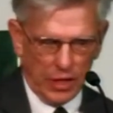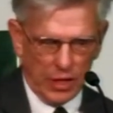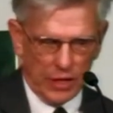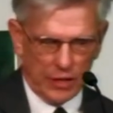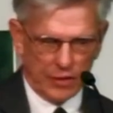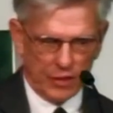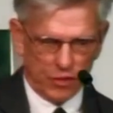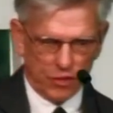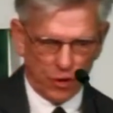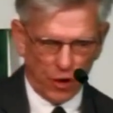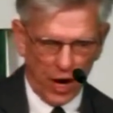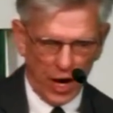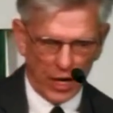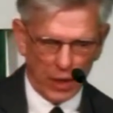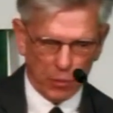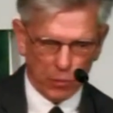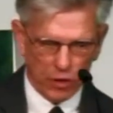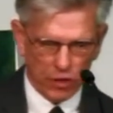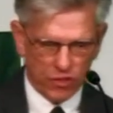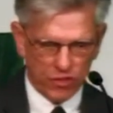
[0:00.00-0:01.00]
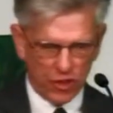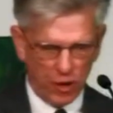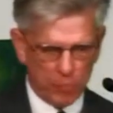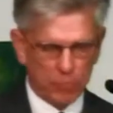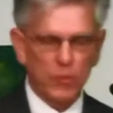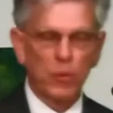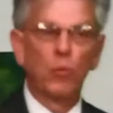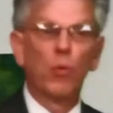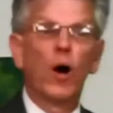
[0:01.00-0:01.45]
and the trolley will jump the